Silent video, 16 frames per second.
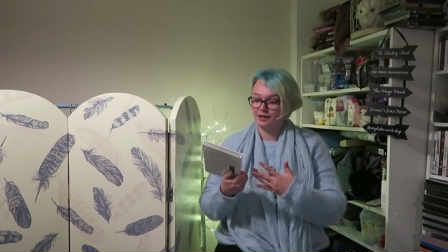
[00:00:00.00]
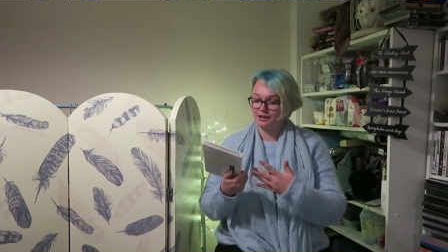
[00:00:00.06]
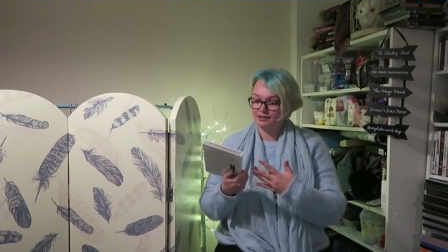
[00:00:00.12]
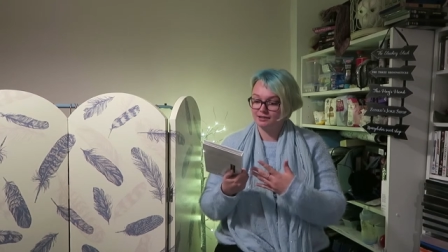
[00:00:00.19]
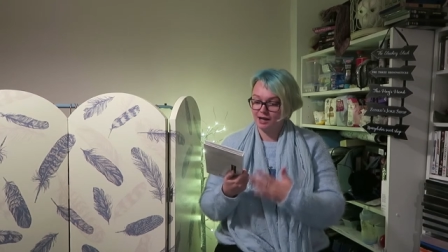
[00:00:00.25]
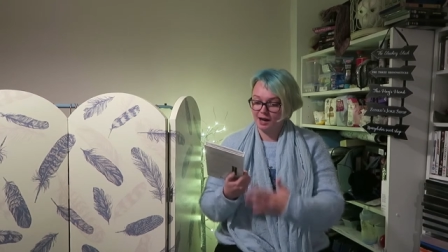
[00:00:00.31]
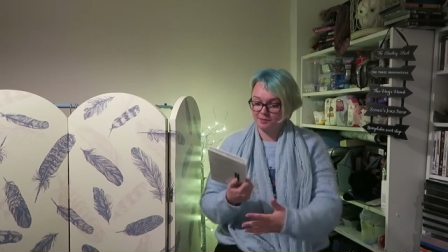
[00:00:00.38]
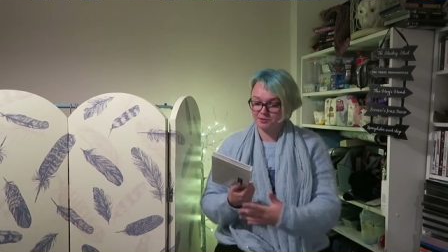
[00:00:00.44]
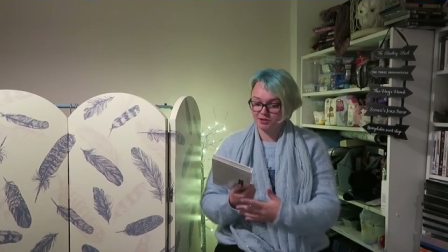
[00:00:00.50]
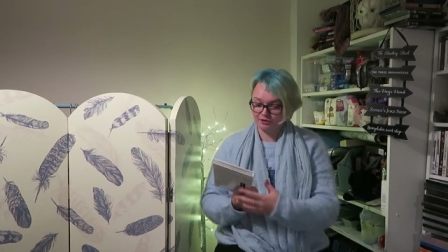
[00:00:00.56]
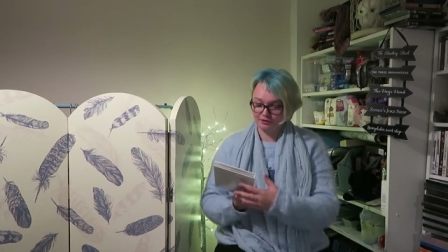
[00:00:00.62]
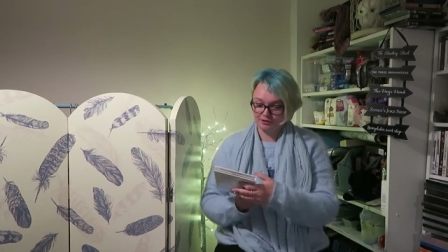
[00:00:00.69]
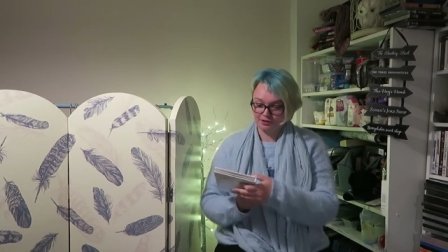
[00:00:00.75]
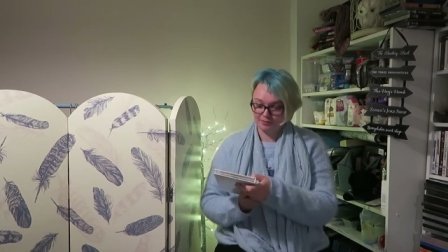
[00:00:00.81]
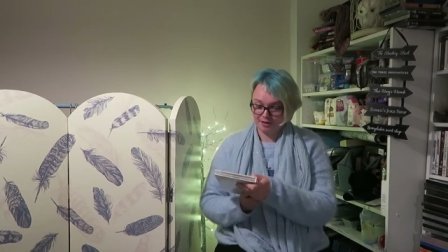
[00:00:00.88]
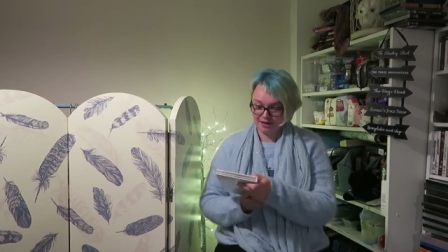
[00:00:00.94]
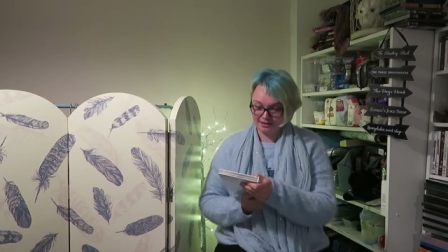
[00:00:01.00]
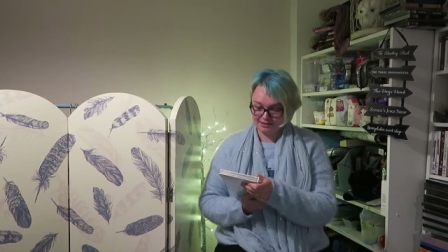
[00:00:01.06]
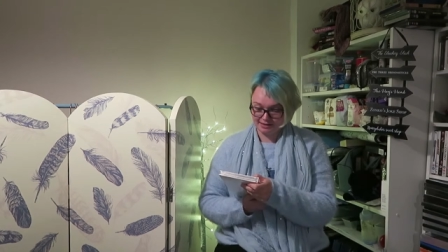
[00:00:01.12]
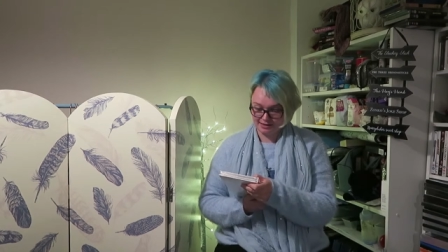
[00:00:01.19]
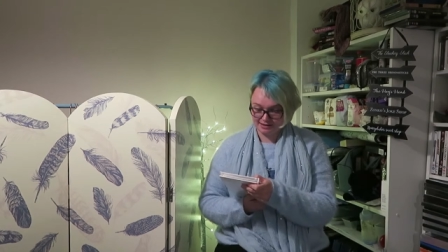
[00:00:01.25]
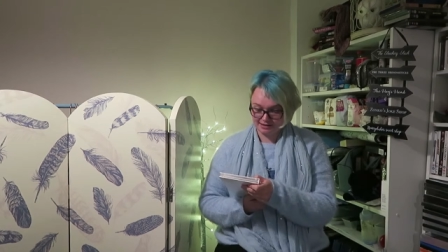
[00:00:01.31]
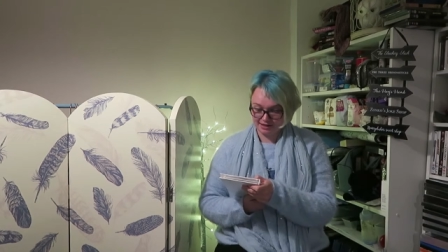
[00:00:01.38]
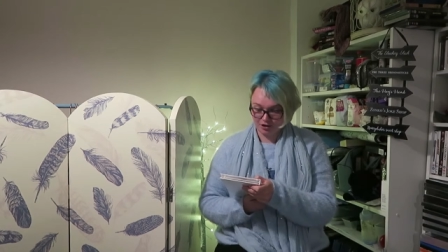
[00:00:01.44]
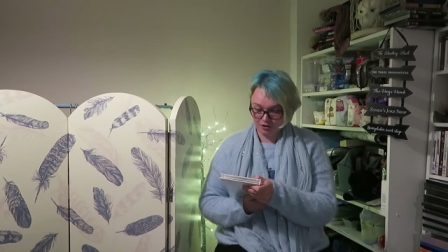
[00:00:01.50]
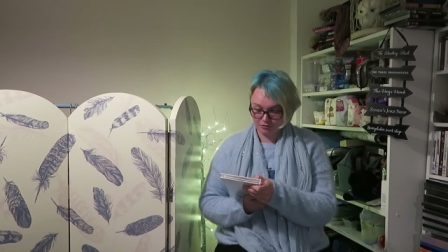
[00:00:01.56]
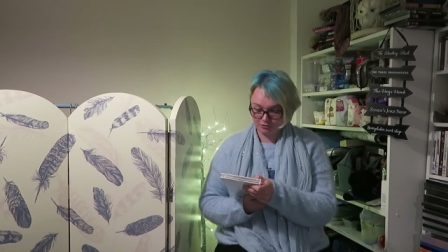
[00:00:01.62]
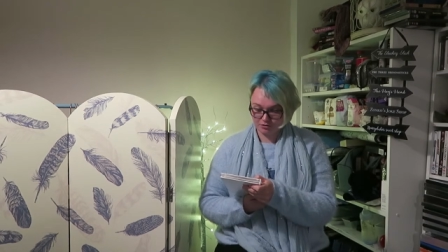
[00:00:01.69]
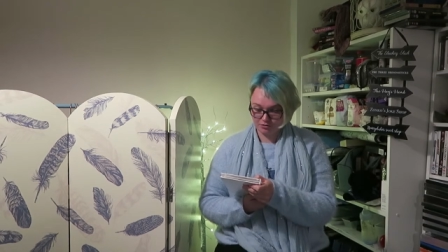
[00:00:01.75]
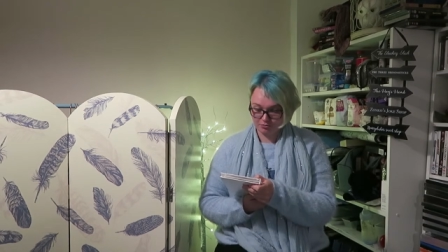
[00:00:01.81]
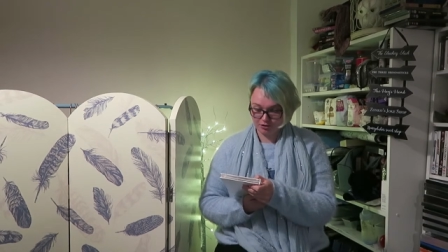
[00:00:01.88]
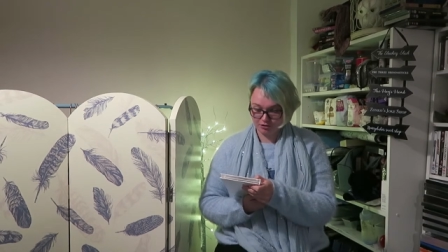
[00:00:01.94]
It's absolutely amazing. It's the
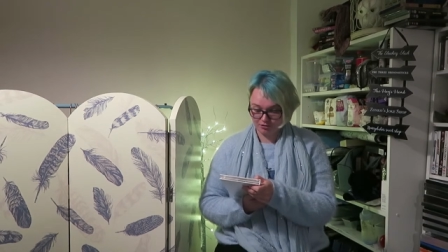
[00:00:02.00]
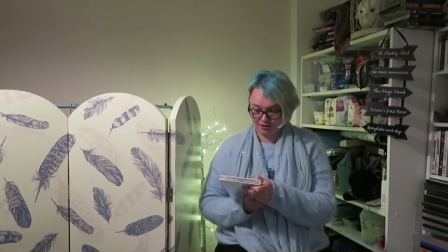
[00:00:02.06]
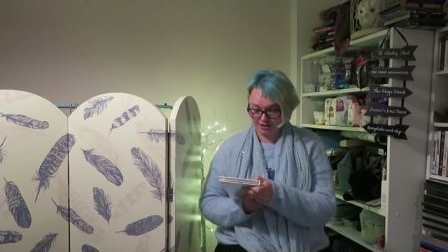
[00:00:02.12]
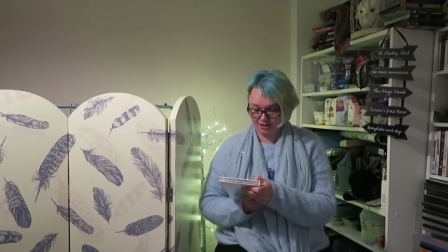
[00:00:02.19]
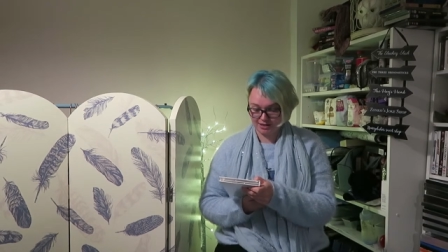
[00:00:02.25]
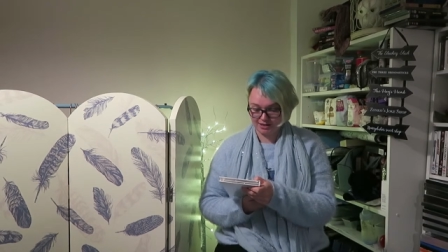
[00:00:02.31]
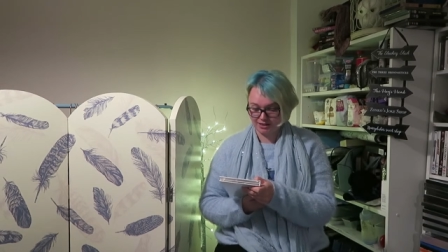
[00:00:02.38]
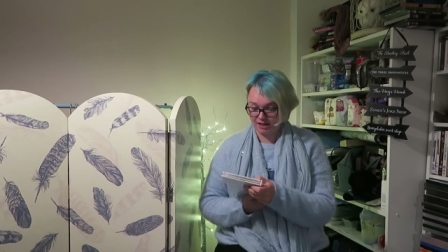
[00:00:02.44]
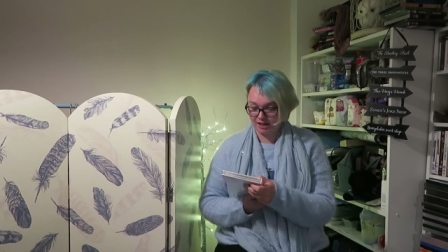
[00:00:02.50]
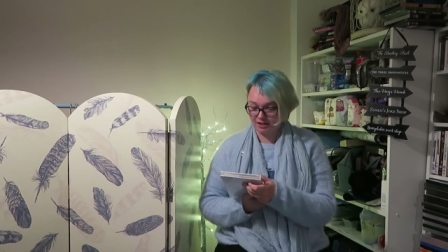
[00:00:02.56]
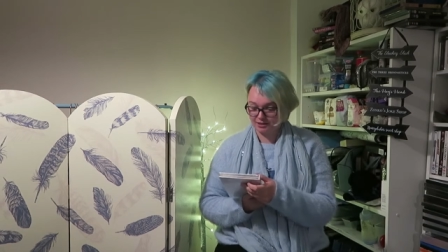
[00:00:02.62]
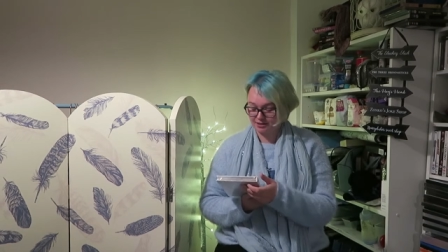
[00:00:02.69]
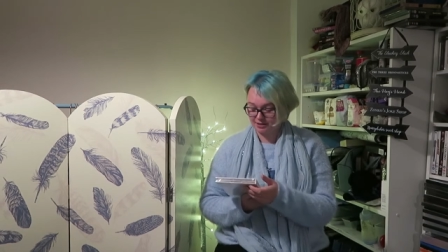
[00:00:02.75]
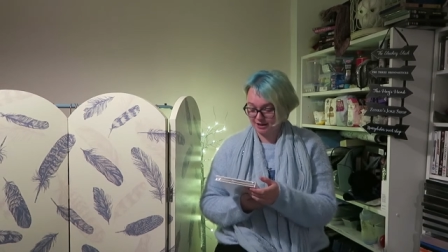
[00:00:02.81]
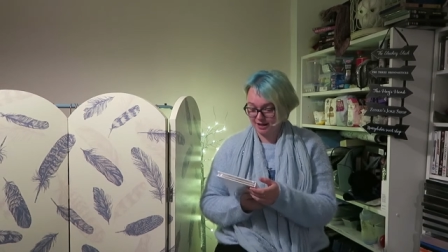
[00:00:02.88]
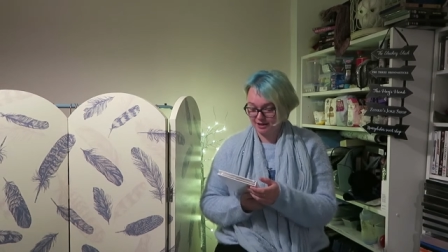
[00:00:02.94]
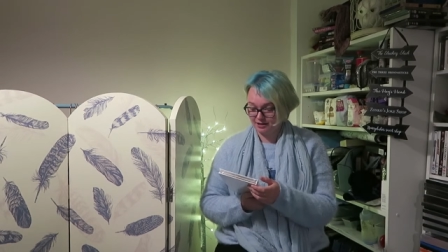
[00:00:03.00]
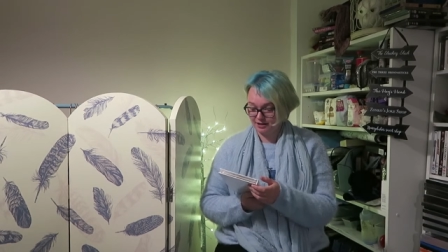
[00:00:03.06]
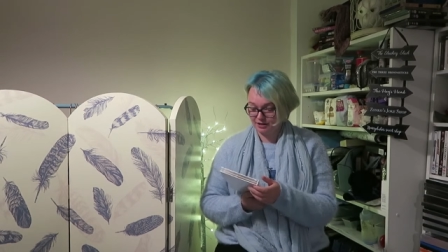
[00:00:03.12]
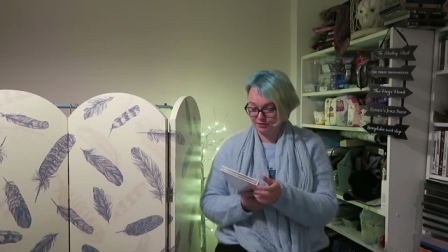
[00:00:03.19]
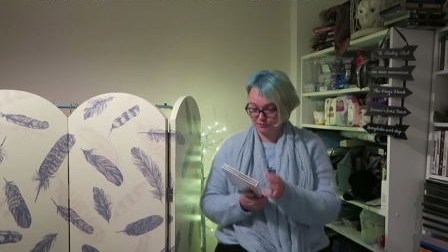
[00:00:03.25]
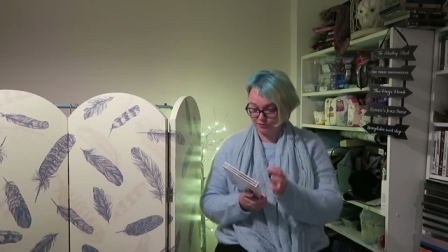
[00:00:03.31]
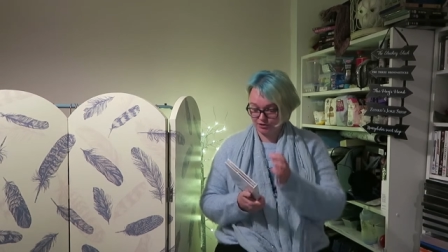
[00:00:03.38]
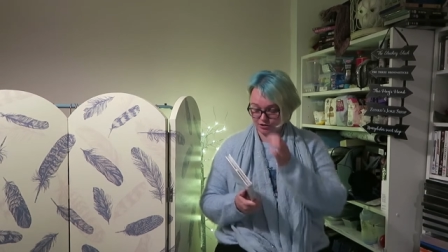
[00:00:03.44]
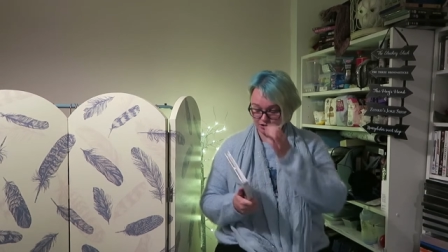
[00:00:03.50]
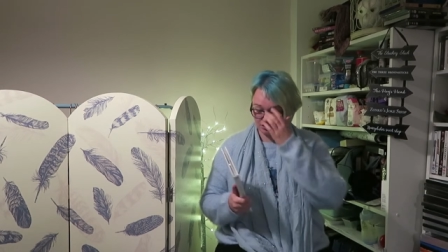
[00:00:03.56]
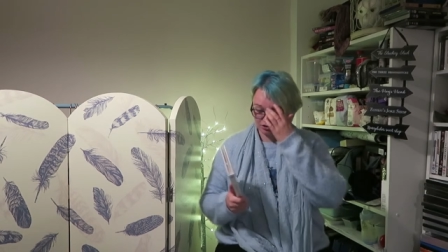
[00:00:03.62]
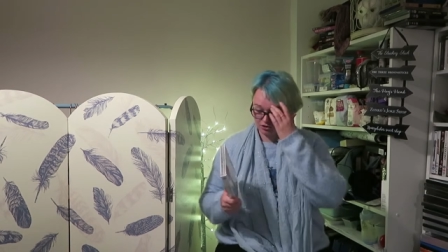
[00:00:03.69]
ultimate greatest hits and it was